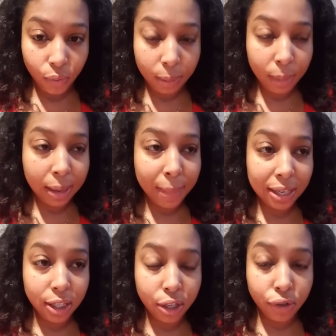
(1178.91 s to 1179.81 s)
remand my
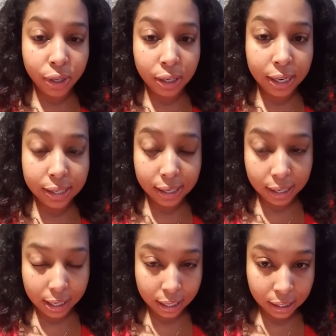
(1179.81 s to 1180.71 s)
children into the
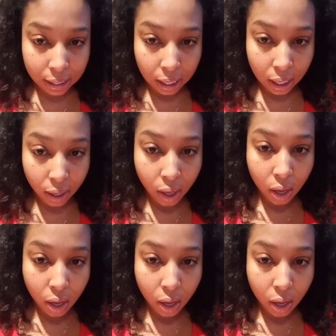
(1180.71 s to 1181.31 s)
custody